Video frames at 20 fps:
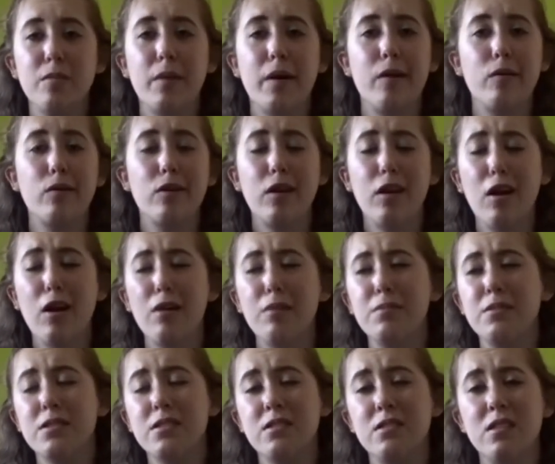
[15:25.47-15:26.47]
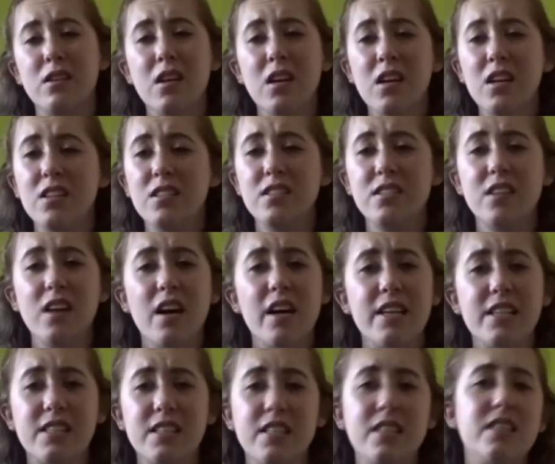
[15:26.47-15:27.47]
about clubs and
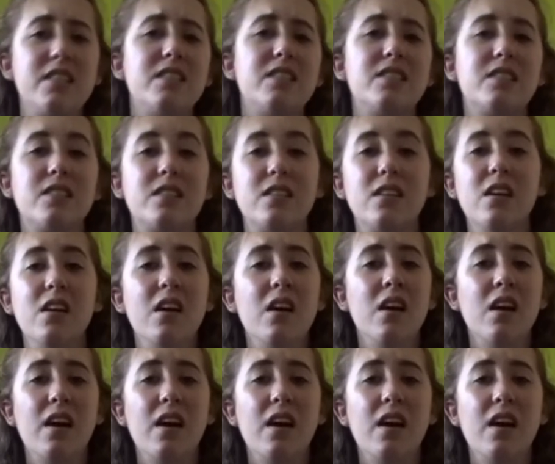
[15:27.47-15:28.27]
societies and